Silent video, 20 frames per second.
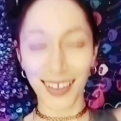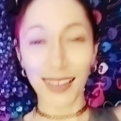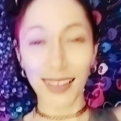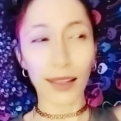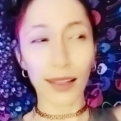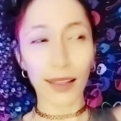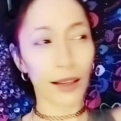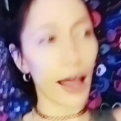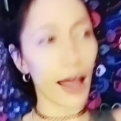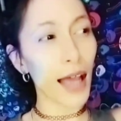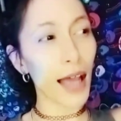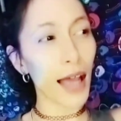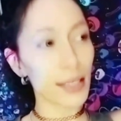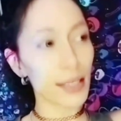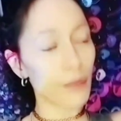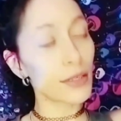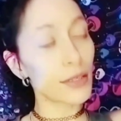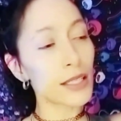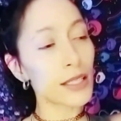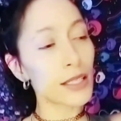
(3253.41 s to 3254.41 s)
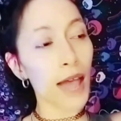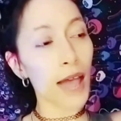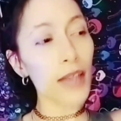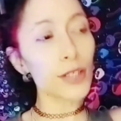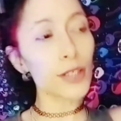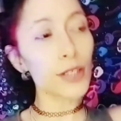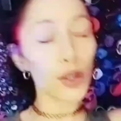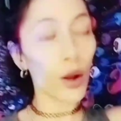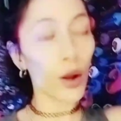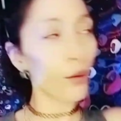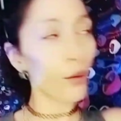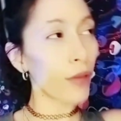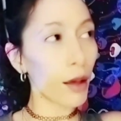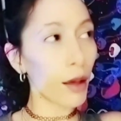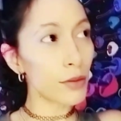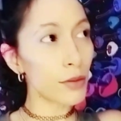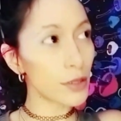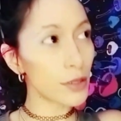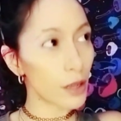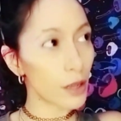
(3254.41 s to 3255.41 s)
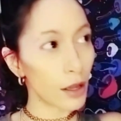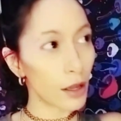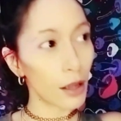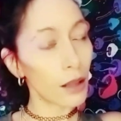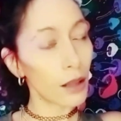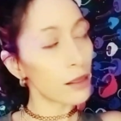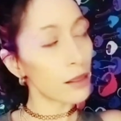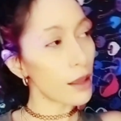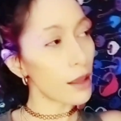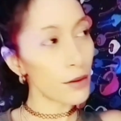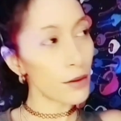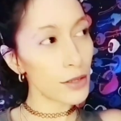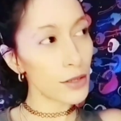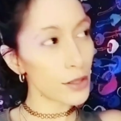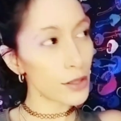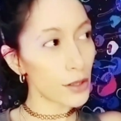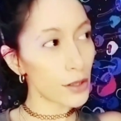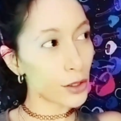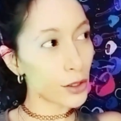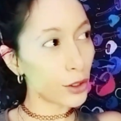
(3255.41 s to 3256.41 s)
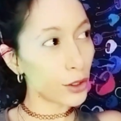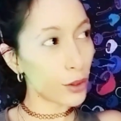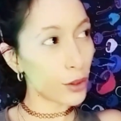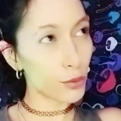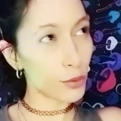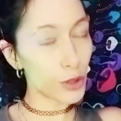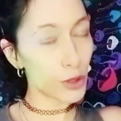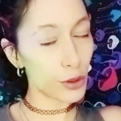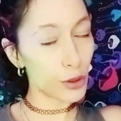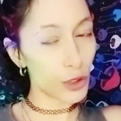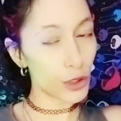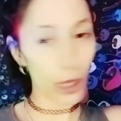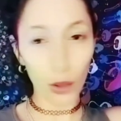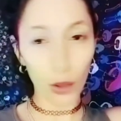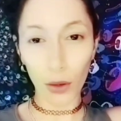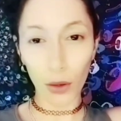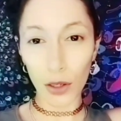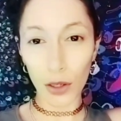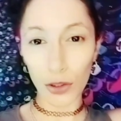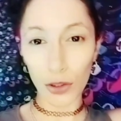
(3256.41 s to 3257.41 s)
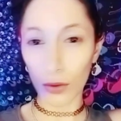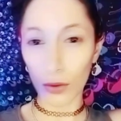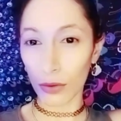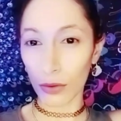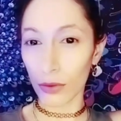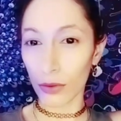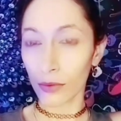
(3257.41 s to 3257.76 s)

The class of disaster, no, that was, that was, you know, two generations